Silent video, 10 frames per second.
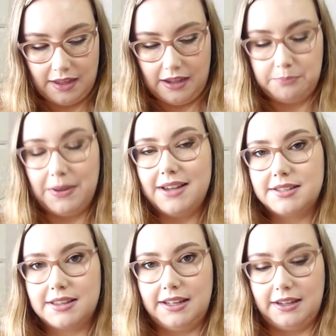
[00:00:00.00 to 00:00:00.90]
It
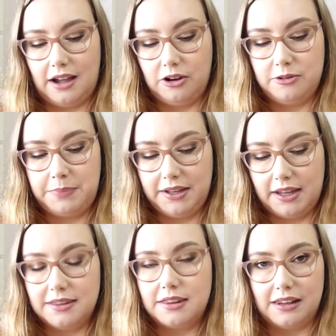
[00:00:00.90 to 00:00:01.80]
basically, I would pick
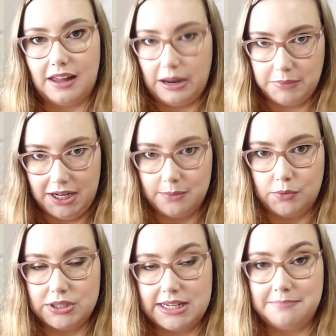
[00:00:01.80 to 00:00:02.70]
either the light, medium
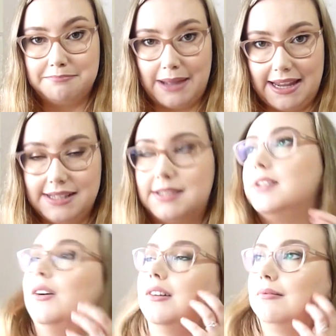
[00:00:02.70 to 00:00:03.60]
or deep based
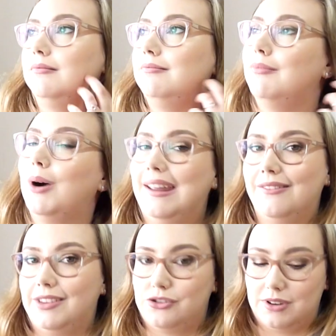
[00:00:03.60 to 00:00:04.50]
on
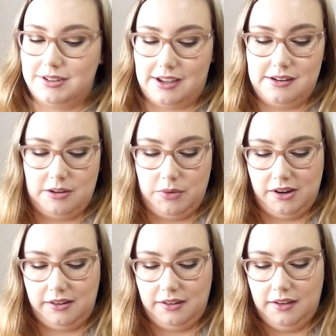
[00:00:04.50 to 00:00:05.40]
whatever dress I end up
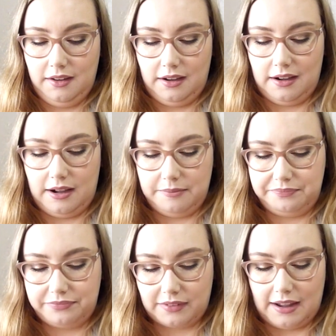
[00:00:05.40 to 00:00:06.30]
wearing.
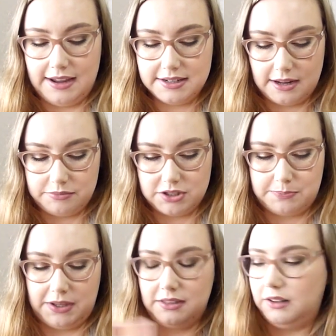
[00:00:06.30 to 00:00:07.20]
I ended up just
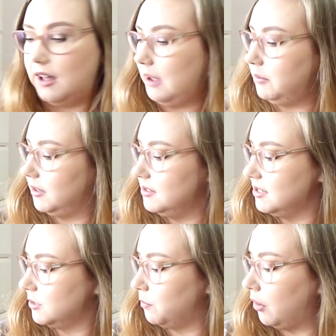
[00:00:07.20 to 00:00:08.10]
picking the light because
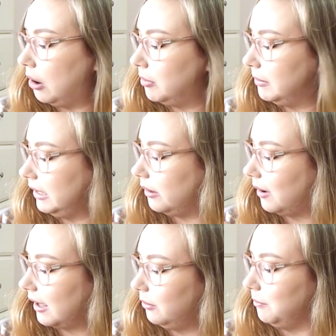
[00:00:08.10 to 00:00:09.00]
it's probably the
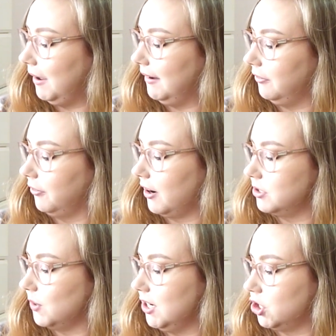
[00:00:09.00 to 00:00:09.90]
one I would pick for
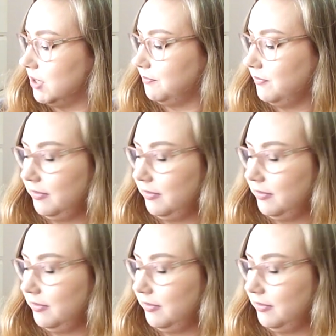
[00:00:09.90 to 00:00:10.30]
graduation,